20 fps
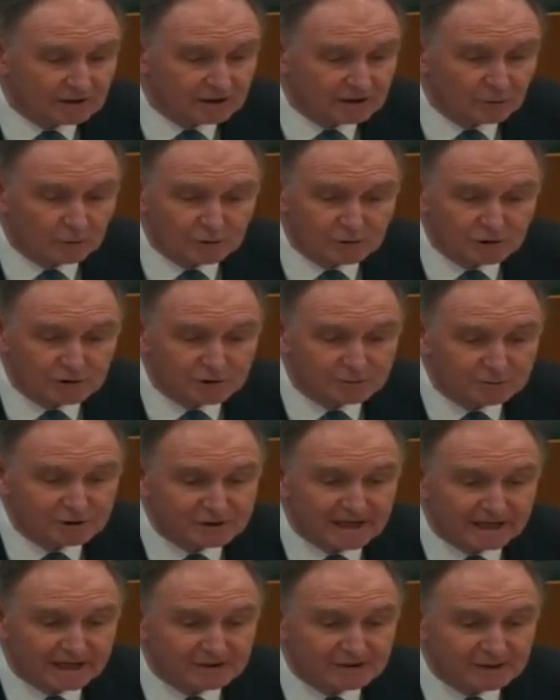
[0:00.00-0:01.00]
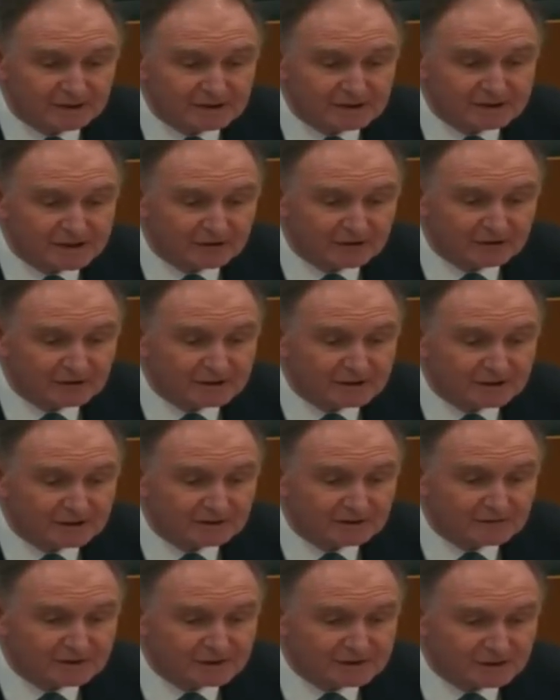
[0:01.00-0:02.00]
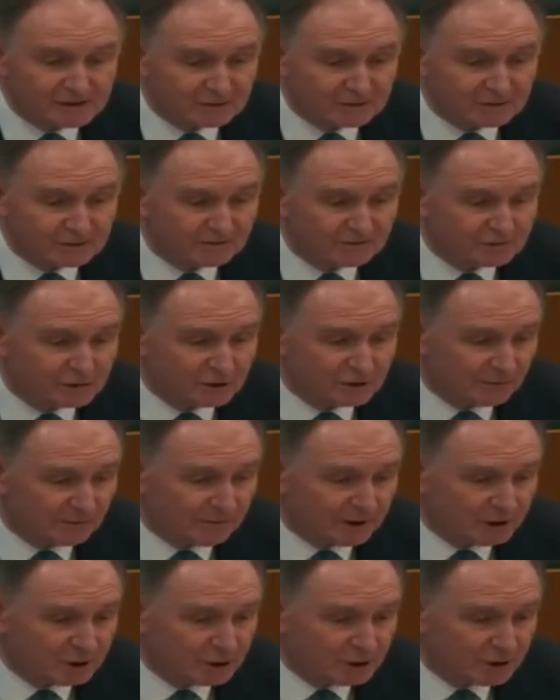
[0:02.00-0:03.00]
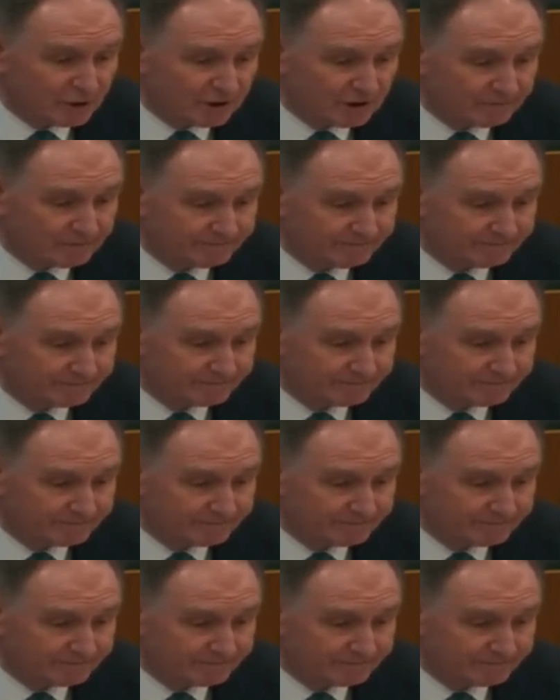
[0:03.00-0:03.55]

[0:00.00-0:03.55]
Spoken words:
in order to protect the integrity of the system of trial by jury.